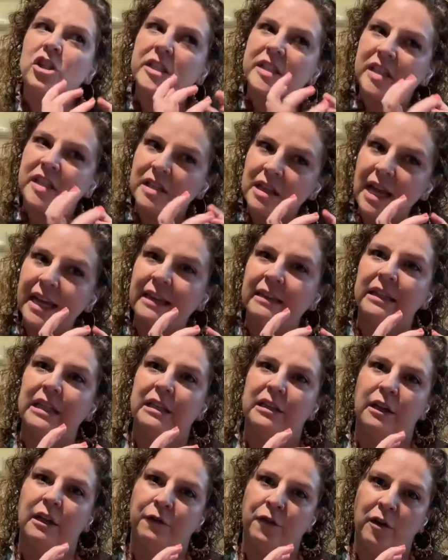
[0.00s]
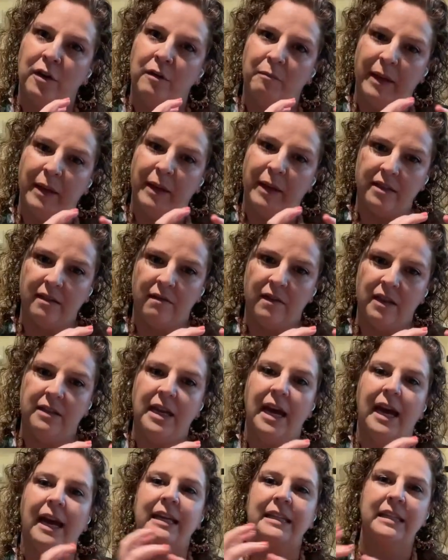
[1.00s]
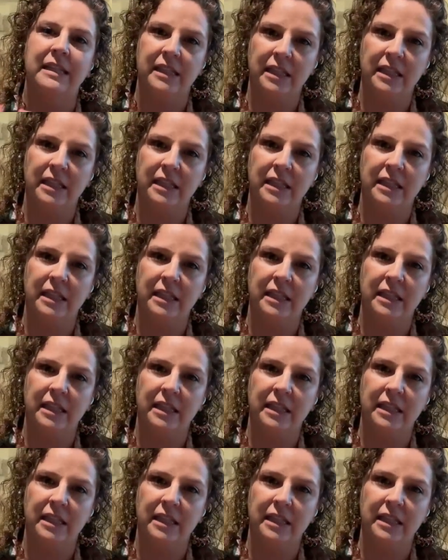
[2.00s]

It's just slightly different because of the tech